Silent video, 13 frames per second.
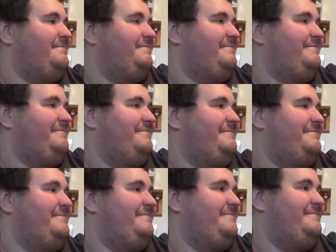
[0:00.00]

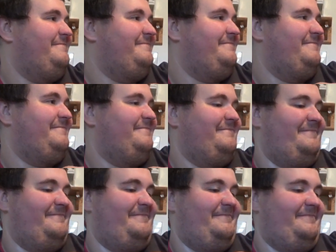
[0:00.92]

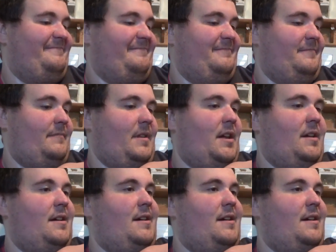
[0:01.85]
Nobody speaks.